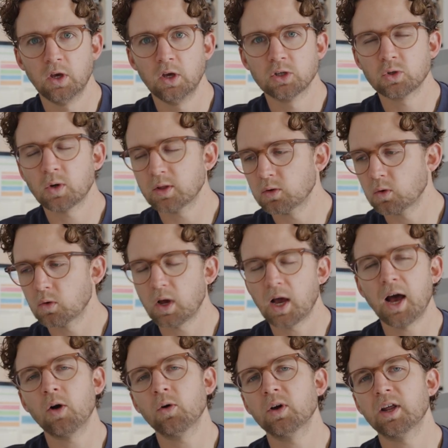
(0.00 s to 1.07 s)
So I thought,
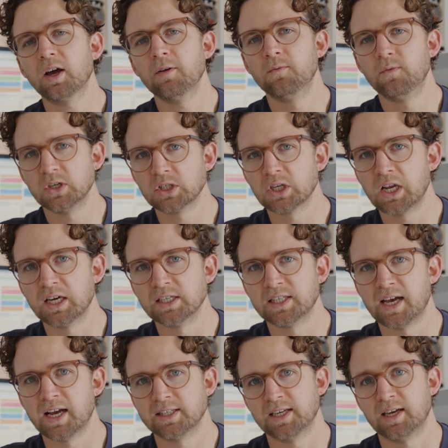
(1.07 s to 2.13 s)
how could I visualize
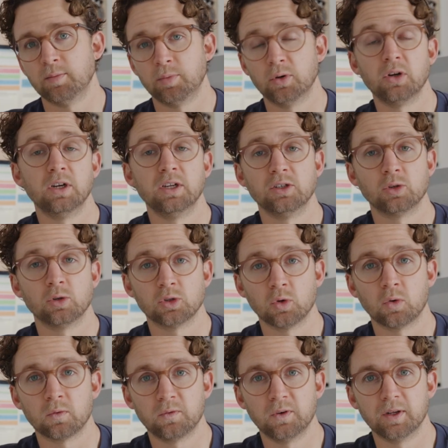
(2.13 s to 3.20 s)
that and put it into a
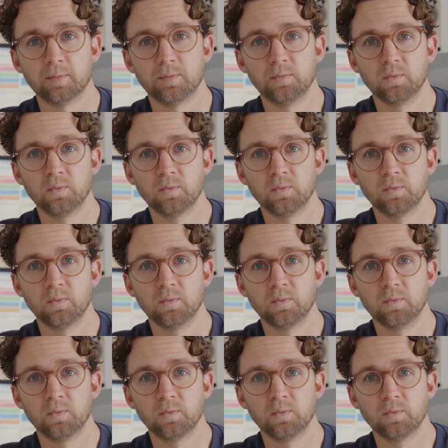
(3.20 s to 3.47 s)
short film?